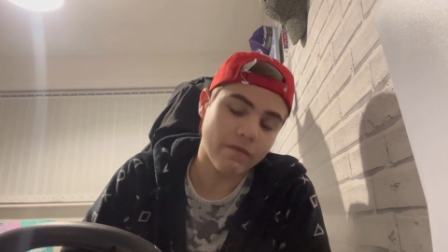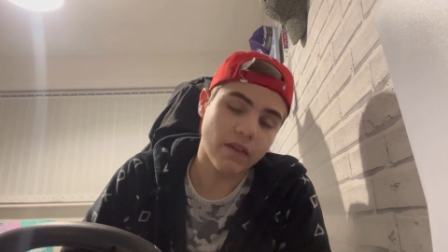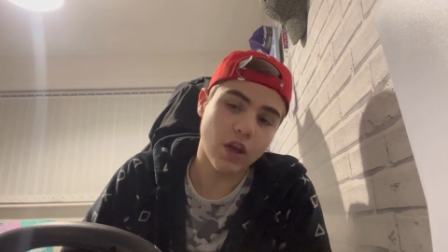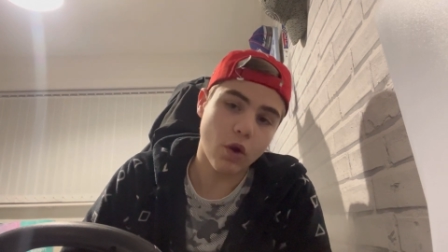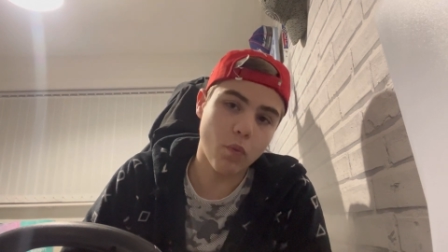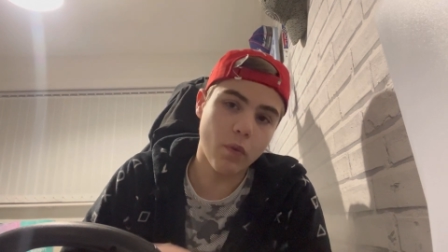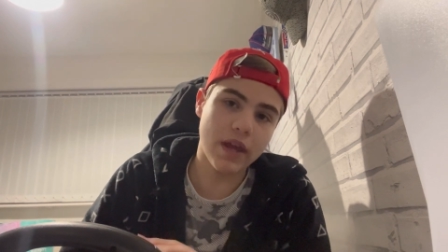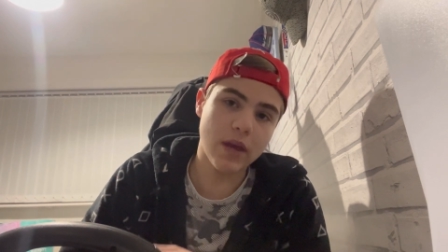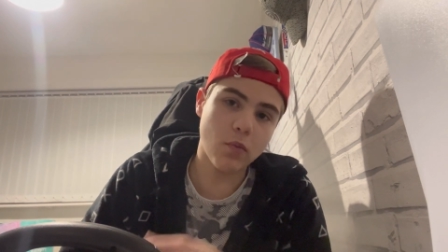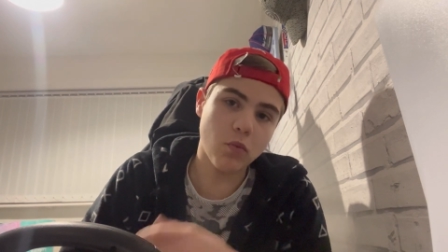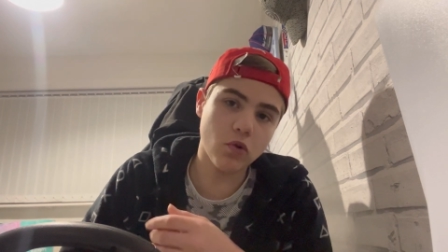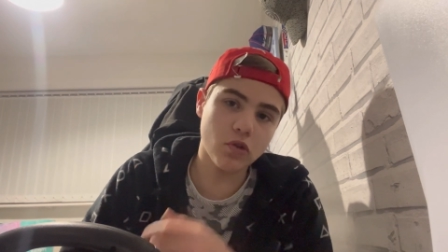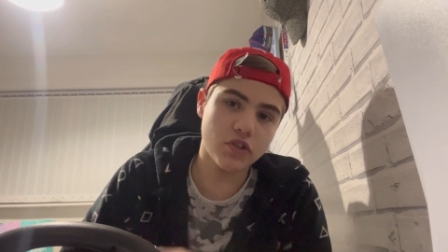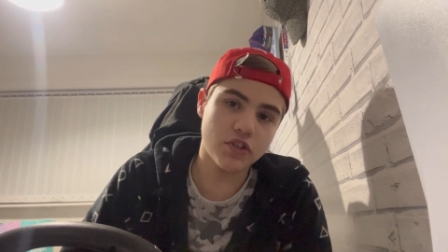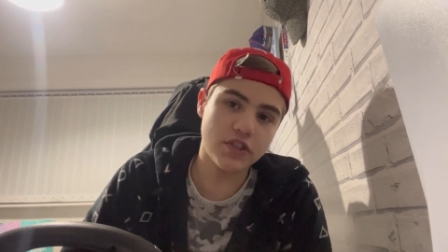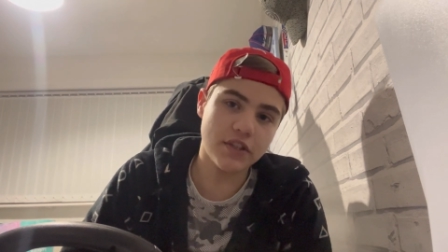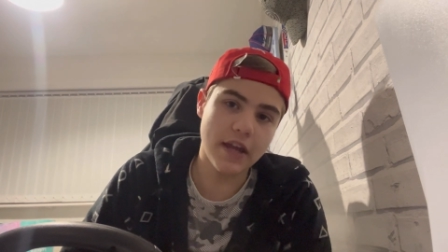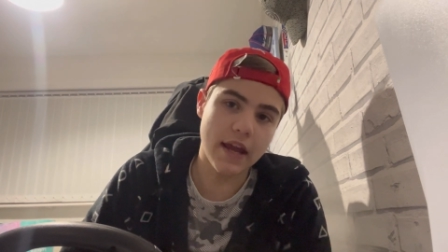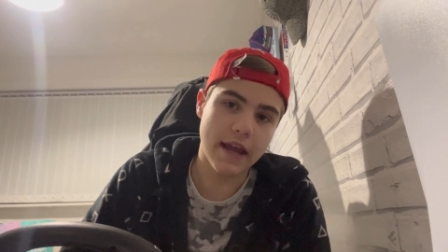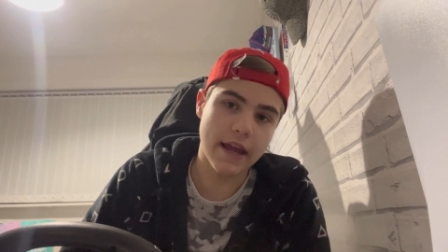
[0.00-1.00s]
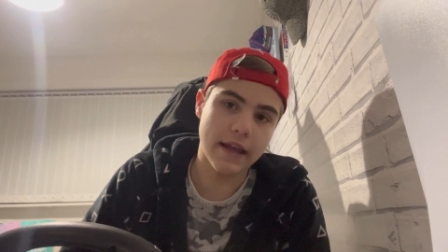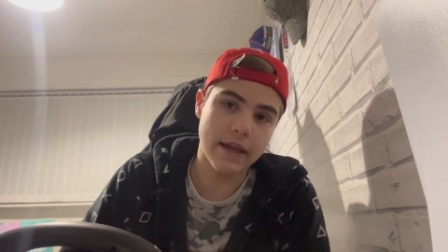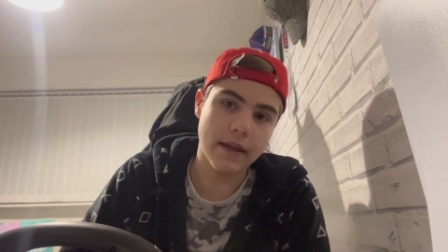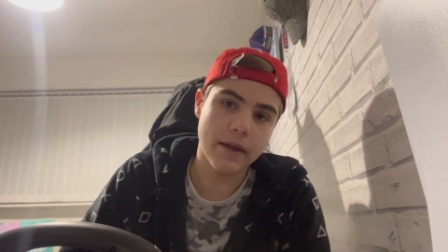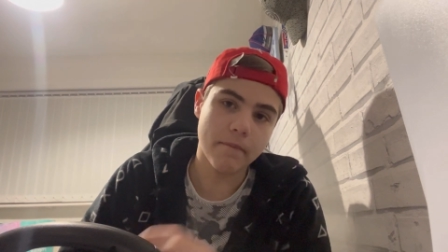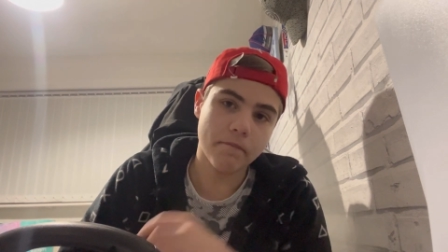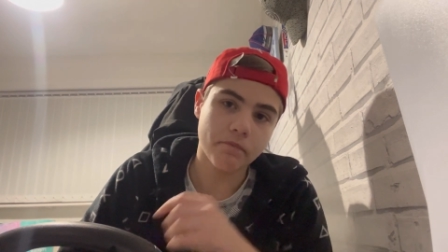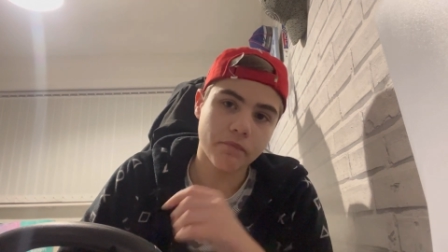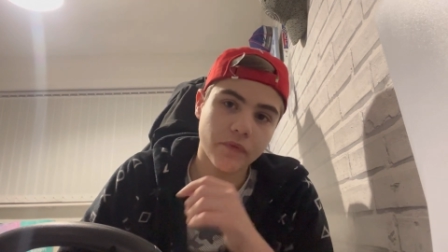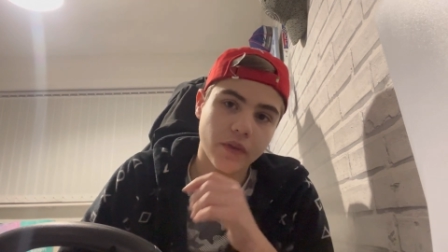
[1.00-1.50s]
we will see
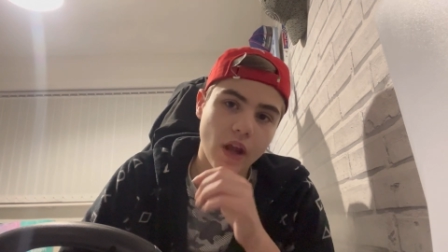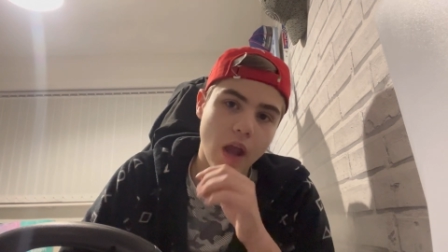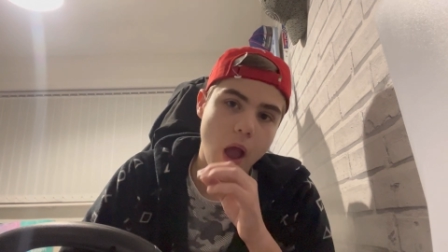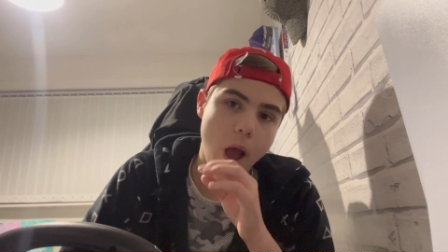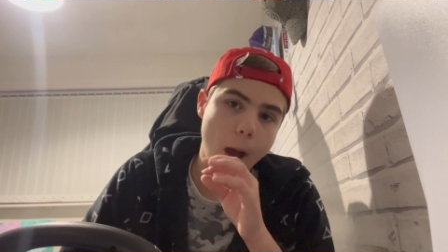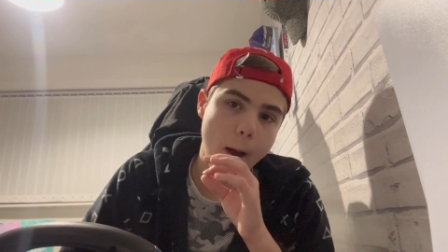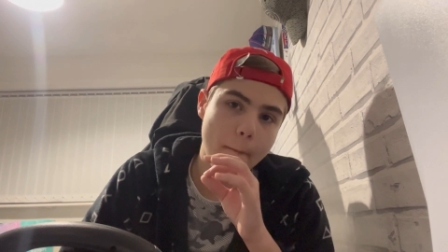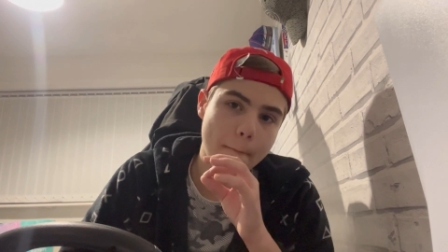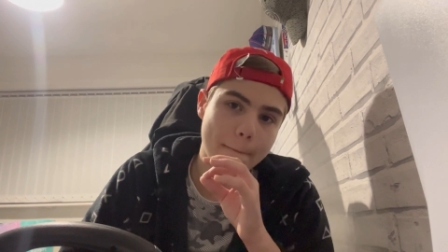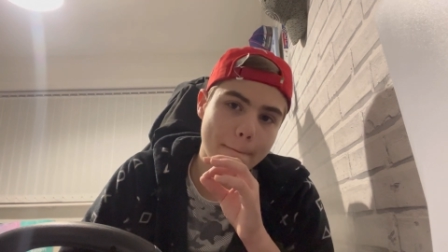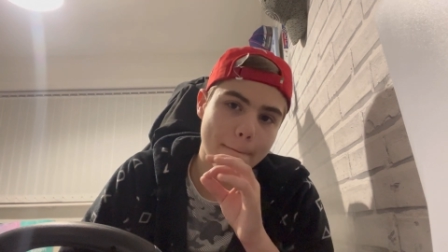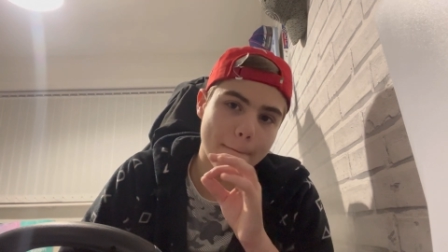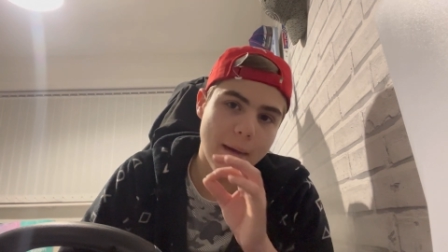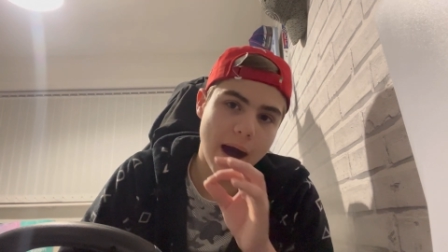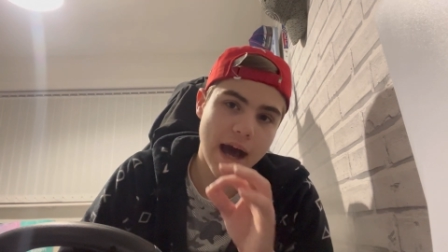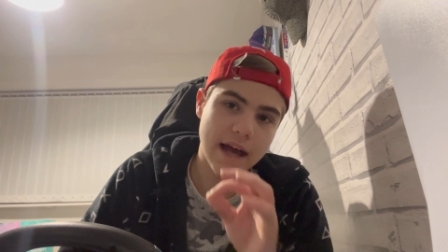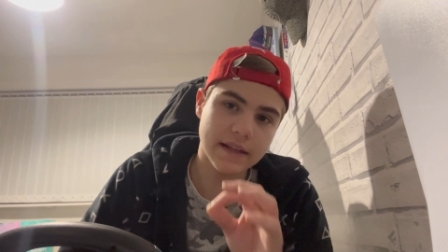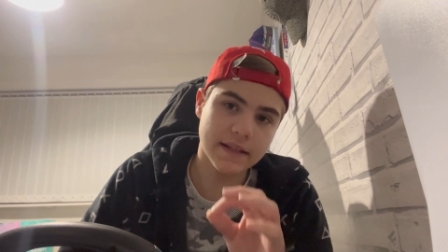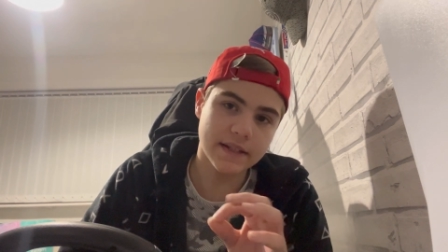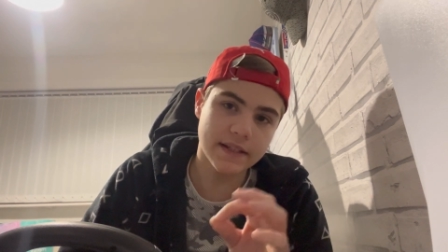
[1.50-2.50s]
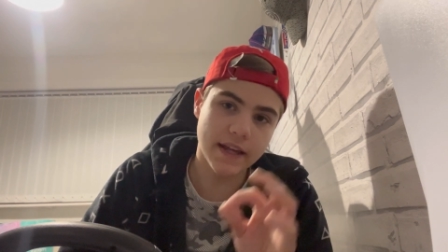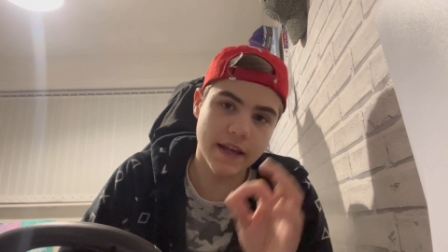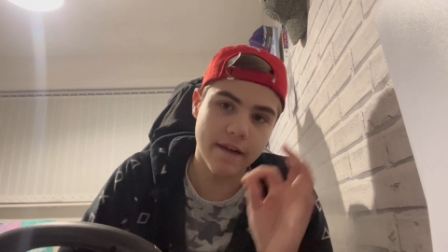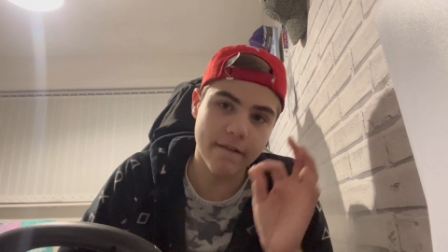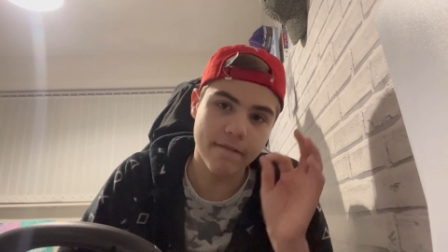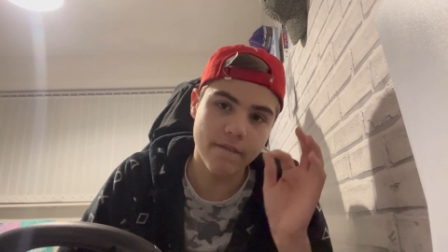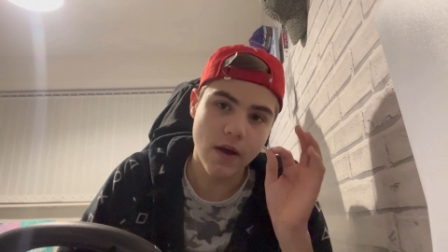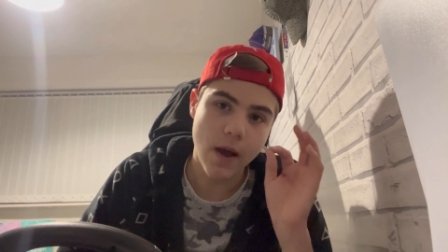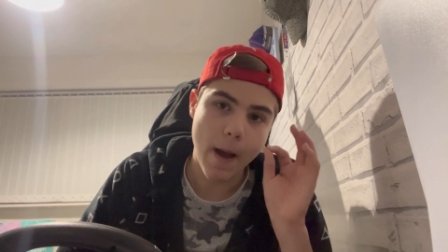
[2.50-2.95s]
a massive